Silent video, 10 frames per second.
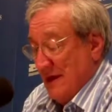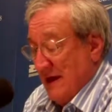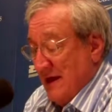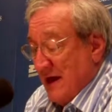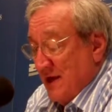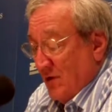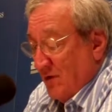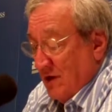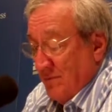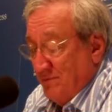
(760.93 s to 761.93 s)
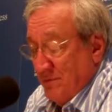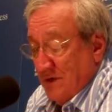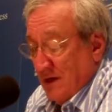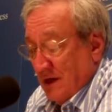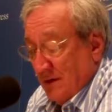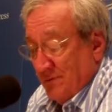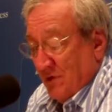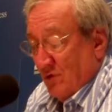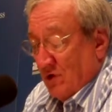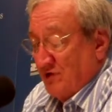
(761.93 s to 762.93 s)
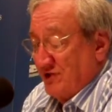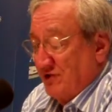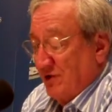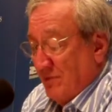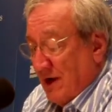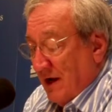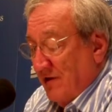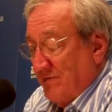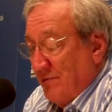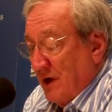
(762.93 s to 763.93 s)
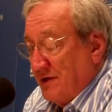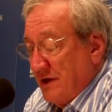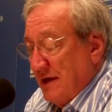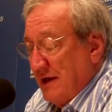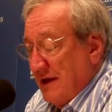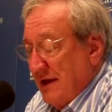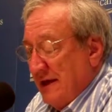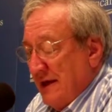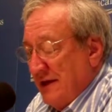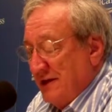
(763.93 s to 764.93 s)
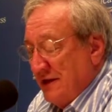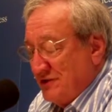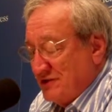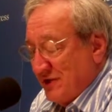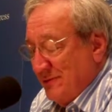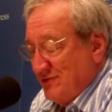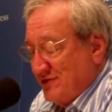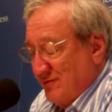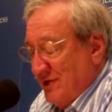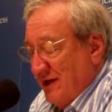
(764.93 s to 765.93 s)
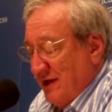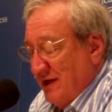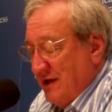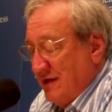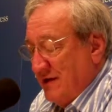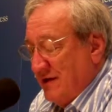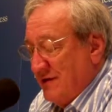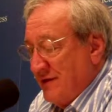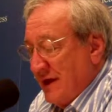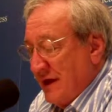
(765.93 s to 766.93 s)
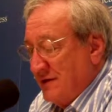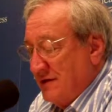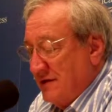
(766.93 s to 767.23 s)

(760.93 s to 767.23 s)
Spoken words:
I don't want to put words in your mouth, but it seems to me that